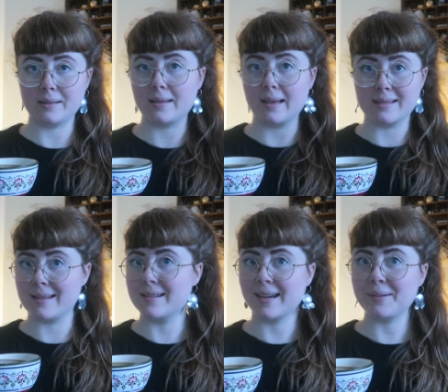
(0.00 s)
things
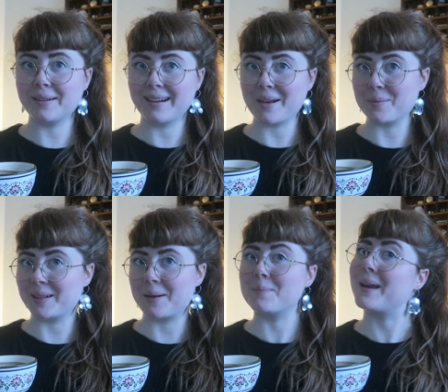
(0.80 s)
in January and
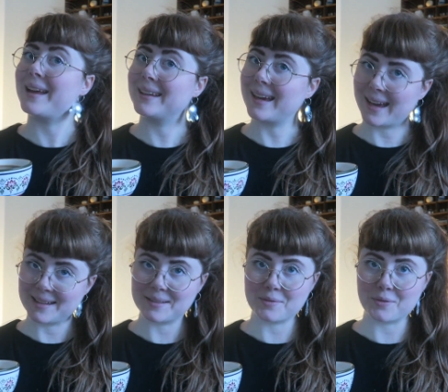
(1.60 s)
what I'm planning ahead